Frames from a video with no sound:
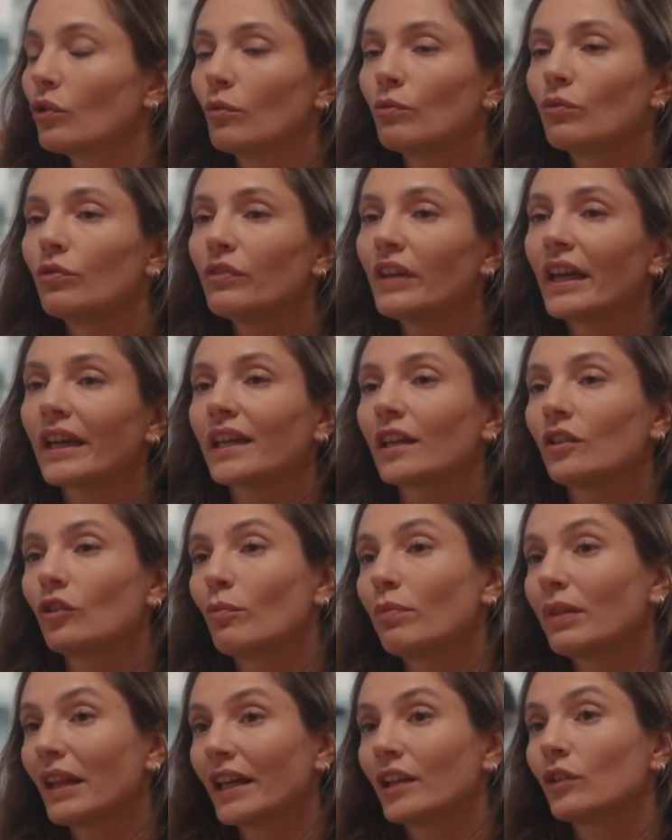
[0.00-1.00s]
a movie, I can
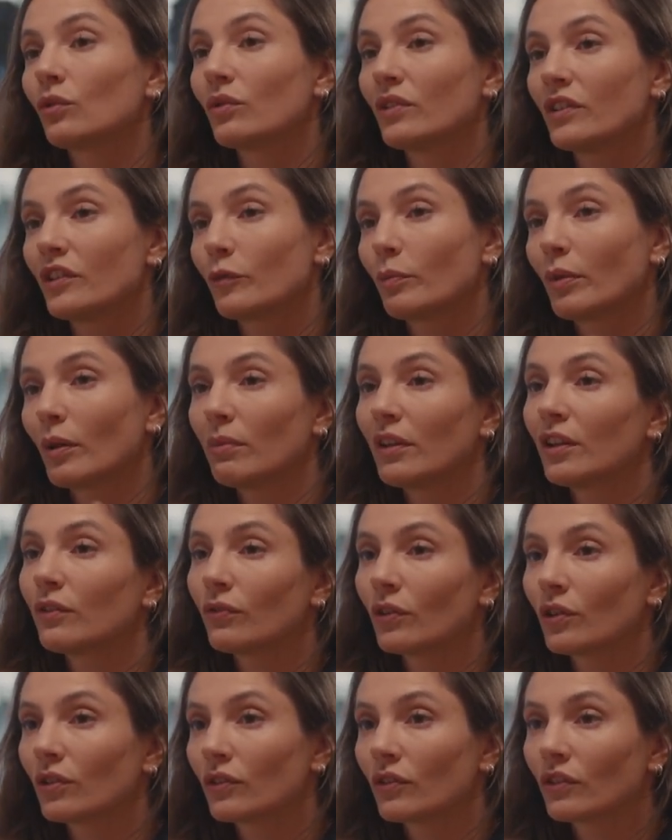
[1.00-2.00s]
apply to these public
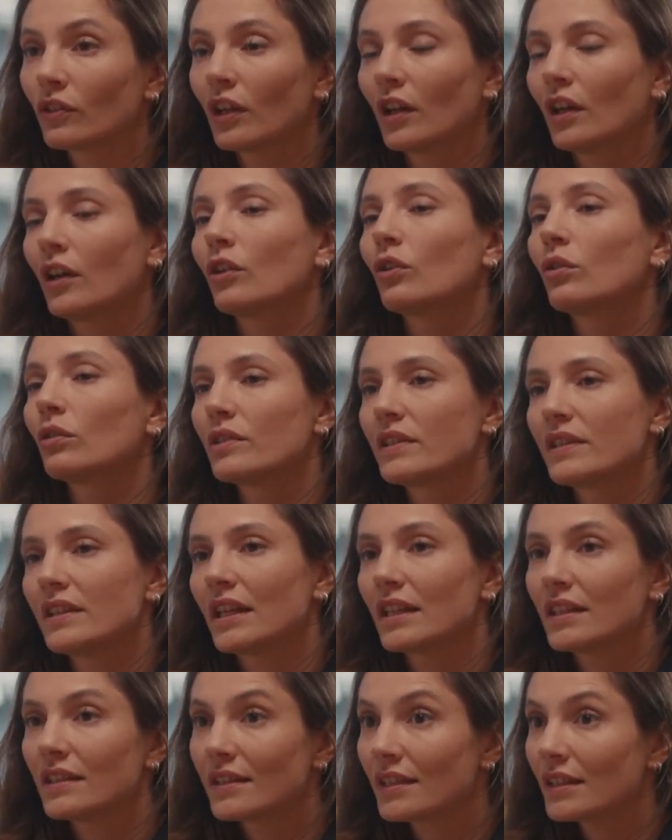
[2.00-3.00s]
funds called
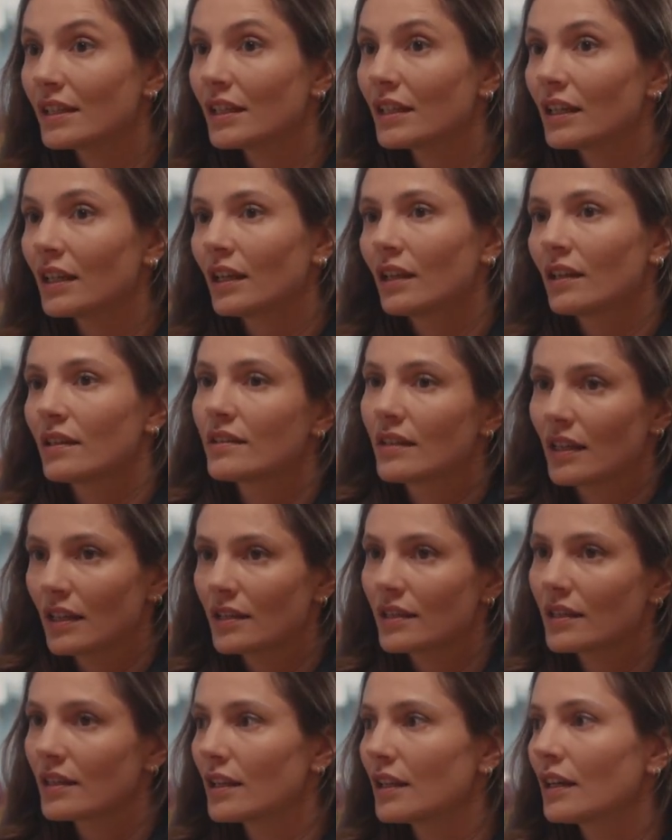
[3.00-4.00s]
CNC,
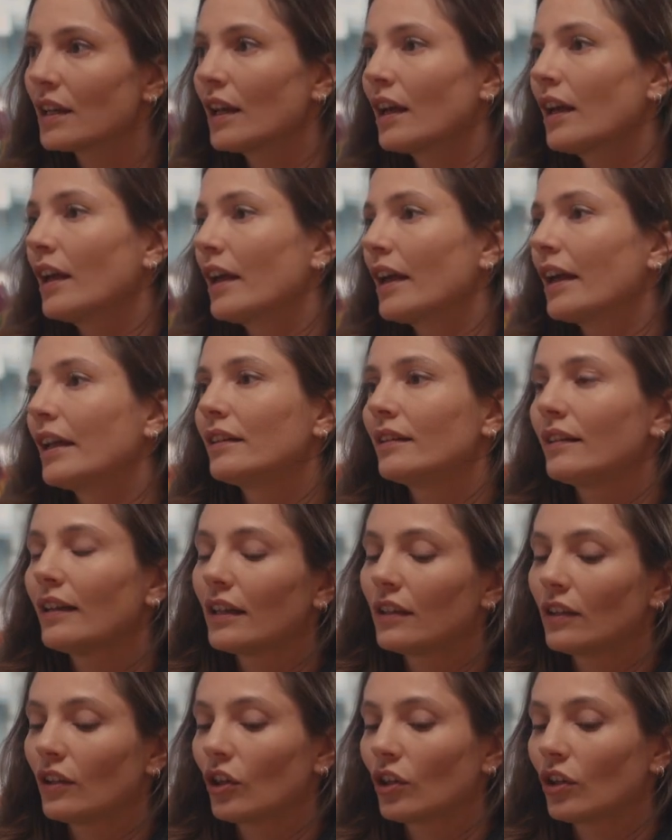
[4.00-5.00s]
Sensei, and
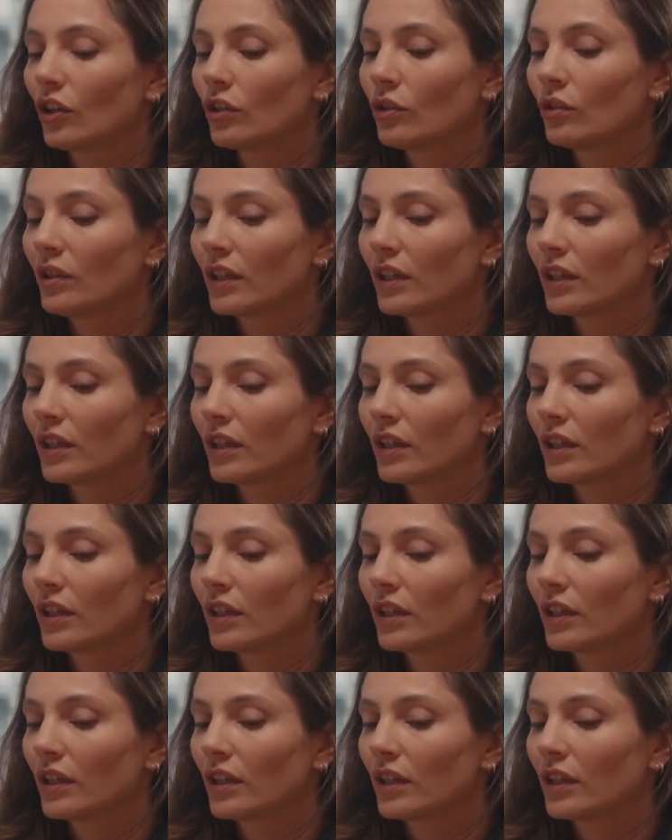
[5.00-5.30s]
then you